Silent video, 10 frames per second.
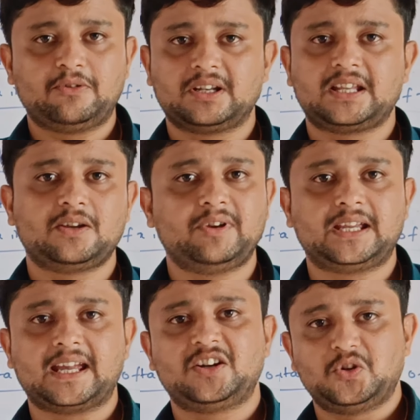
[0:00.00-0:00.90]
everything
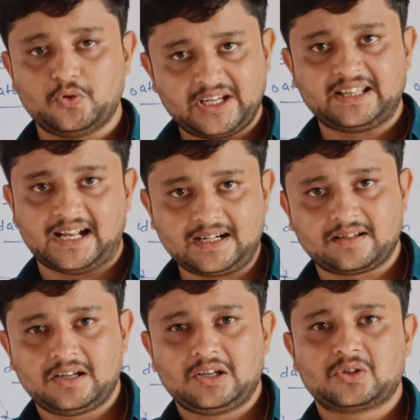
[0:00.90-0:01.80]
we can do in that.